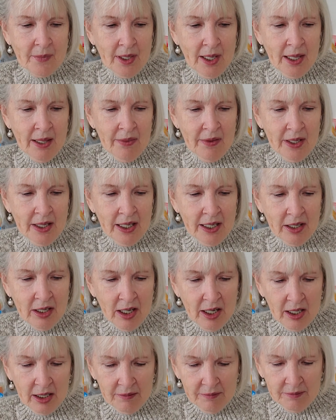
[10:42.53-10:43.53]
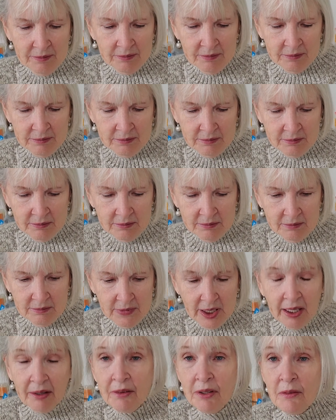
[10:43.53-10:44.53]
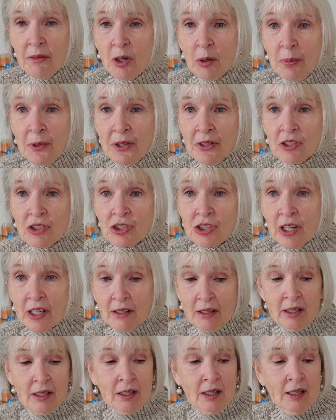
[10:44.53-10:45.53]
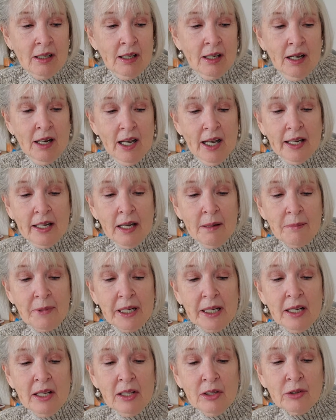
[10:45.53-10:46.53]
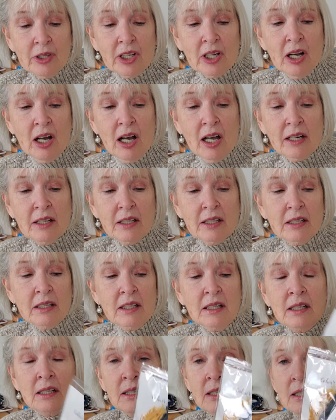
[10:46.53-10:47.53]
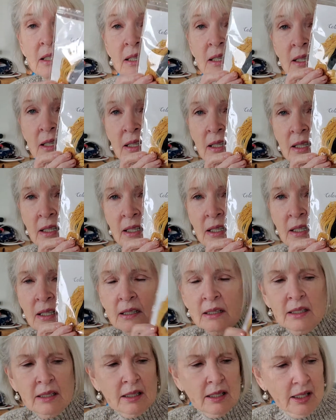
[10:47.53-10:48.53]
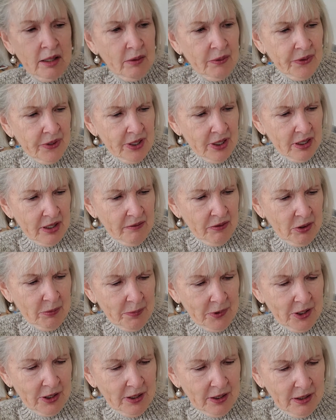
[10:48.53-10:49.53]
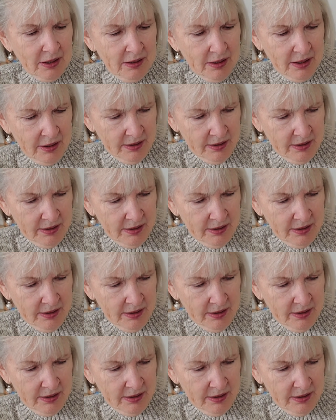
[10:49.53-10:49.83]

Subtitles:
And then I haven't even opened this yet. I got my Color and Cotton. I don't think I've opened it.